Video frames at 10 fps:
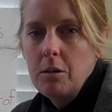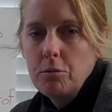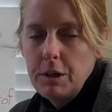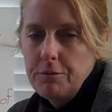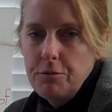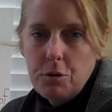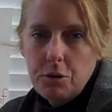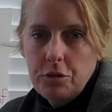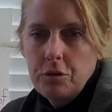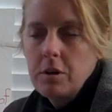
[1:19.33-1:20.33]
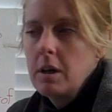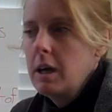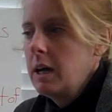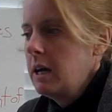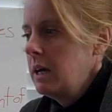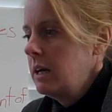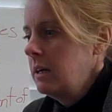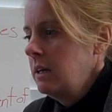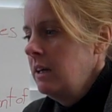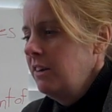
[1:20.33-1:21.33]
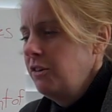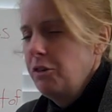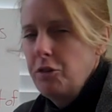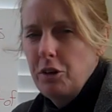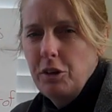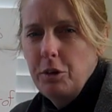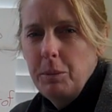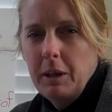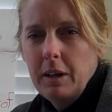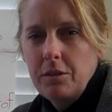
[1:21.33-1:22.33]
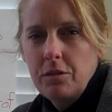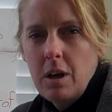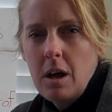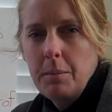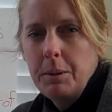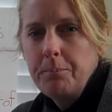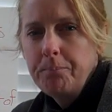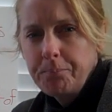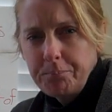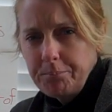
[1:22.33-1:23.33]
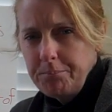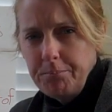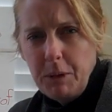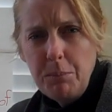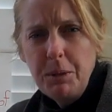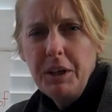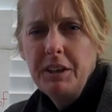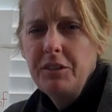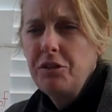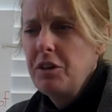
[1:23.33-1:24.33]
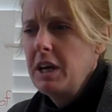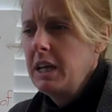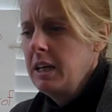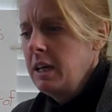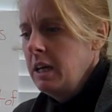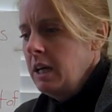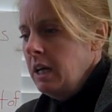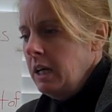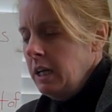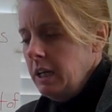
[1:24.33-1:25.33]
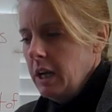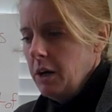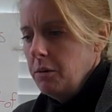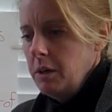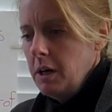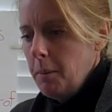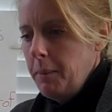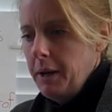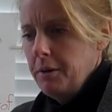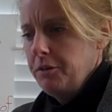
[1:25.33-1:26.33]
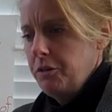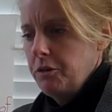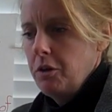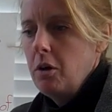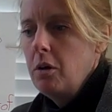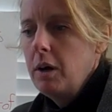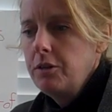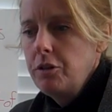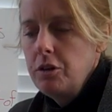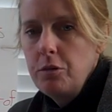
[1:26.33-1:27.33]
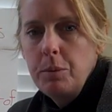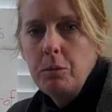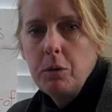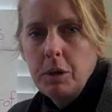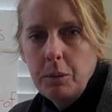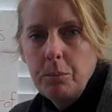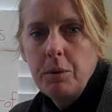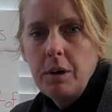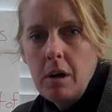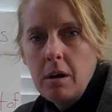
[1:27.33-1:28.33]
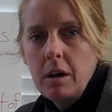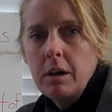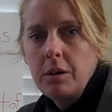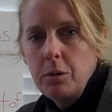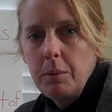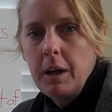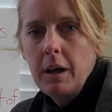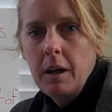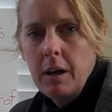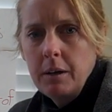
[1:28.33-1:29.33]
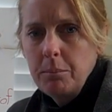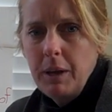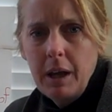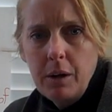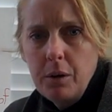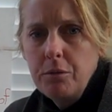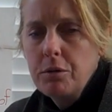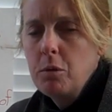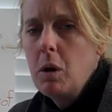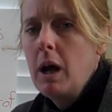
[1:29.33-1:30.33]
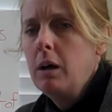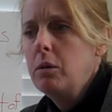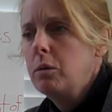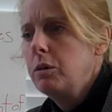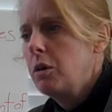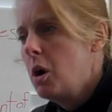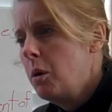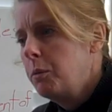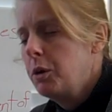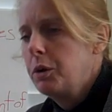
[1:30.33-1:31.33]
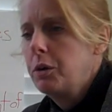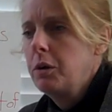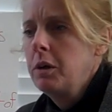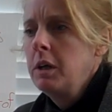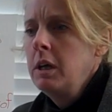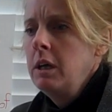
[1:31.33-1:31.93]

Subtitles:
reinforced. This is a little bit less common, but let's say, you know, a parent says, oh, I see you've been working pretty hard on your piano for a while, or your homework, or